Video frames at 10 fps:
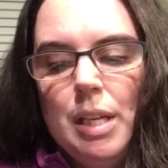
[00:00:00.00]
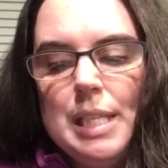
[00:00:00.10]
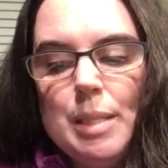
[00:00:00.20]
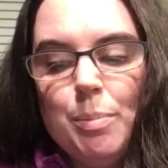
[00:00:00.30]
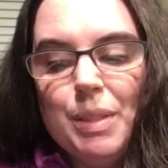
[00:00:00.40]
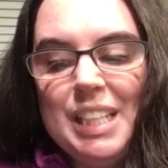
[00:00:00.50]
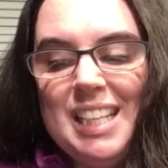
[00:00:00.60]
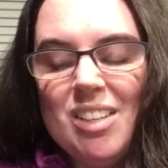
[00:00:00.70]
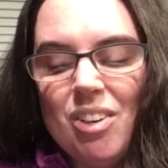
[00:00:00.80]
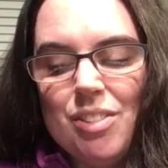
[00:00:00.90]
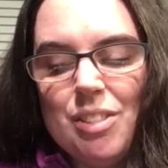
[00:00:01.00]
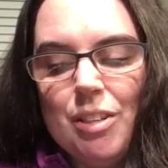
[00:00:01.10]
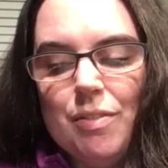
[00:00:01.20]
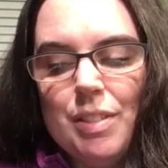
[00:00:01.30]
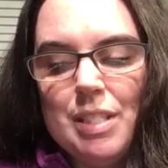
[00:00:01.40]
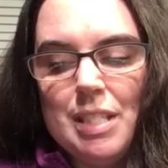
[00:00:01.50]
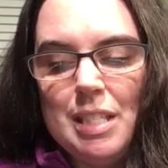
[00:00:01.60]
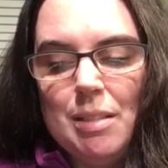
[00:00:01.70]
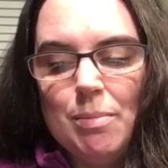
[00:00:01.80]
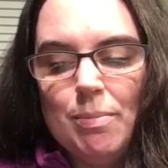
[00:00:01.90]
deplete our
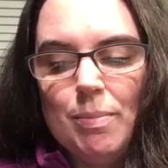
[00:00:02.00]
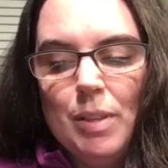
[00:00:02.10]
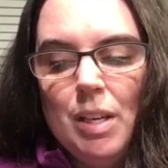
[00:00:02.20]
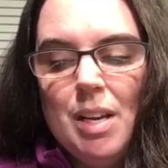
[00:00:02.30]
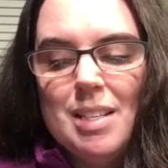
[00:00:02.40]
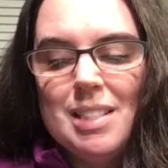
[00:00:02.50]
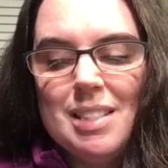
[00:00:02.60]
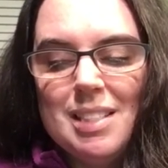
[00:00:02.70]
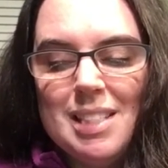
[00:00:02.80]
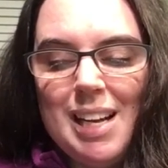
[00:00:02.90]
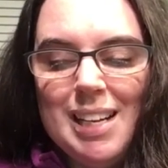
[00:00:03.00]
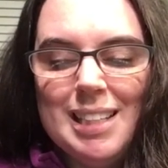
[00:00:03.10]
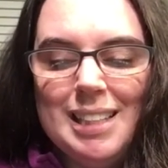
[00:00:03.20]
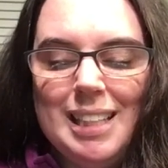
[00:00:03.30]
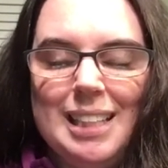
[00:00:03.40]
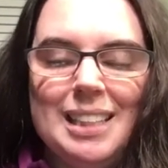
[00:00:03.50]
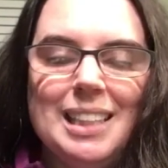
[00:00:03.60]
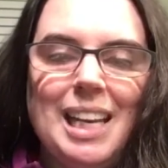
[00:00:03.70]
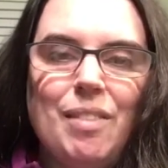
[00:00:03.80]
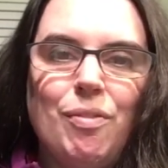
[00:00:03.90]
self-esteem, suck the
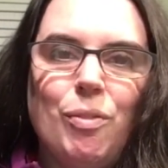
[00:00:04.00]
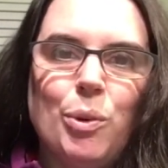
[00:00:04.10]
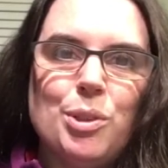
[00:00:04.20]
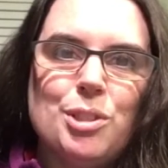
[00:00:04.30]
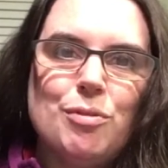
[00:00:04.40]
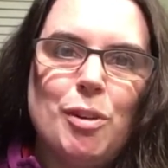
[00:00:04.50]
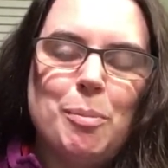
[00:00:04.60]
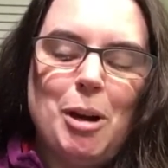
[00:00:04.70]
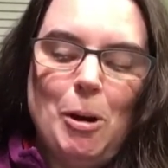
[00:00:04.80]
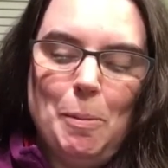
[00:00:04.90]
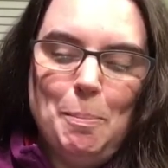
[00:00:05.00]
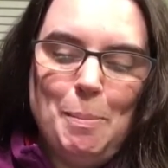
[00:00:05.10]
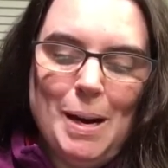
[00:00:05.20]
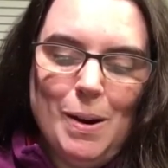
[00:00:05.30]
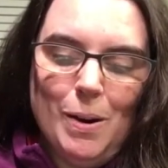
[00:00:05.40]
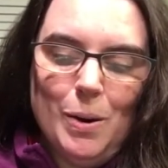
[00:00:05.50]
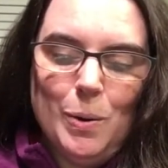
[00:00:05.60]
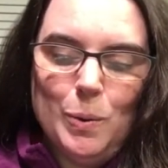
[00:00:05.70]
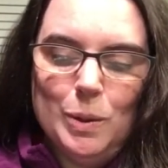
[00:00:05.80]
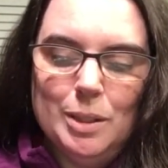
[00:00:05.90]
life force from our
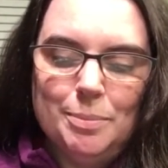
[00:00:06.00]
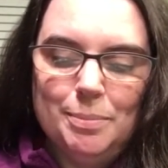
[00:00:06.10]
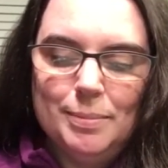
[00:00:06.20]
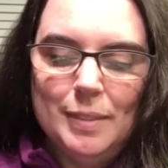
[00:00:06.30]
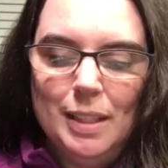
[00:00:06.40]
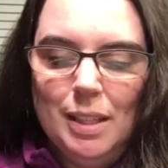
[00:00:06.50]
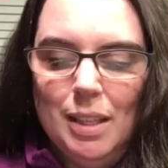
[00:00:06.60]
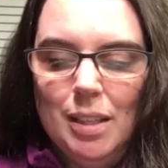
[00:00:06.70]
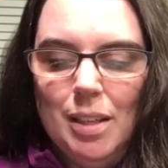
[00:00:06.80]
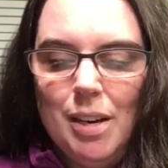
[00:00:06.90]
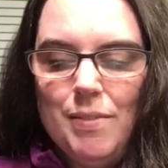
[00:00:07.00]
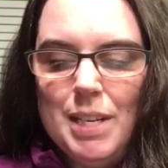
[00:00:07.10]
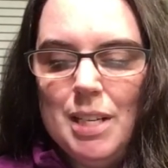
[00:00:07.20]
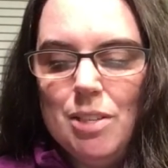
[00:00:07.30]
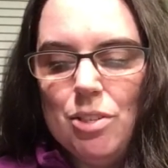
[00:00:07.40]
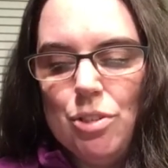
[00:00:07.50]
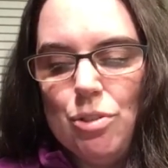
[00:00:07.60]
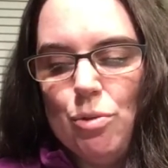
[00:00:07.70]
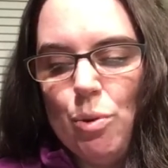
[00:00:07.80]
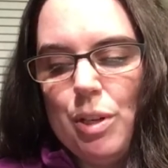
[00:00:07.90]
marrow. Coveting
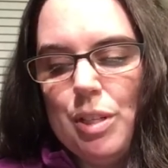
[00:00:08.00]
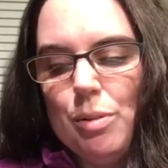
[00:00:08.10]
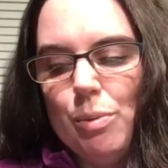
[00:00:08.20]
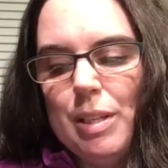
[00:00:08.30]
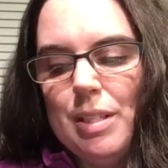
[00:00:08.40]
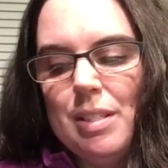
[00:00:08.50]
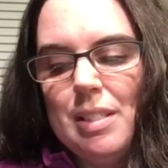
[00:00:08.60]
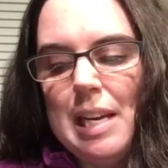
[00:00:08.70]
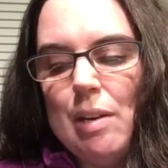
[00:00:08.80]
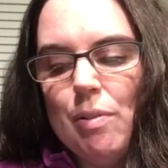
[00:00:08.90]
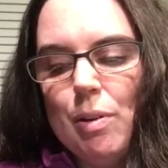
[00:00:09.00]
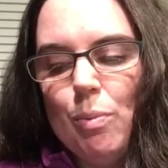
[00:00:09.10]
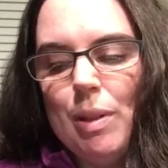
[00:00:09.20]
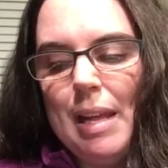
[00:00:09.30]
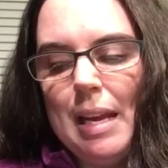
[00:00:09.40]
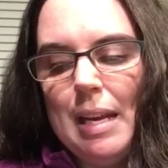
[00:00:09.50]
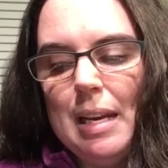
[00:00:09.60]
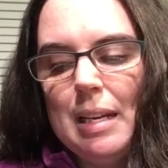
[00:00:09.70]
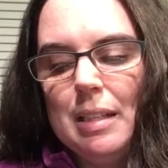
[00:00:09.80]
destroys what is sacred within.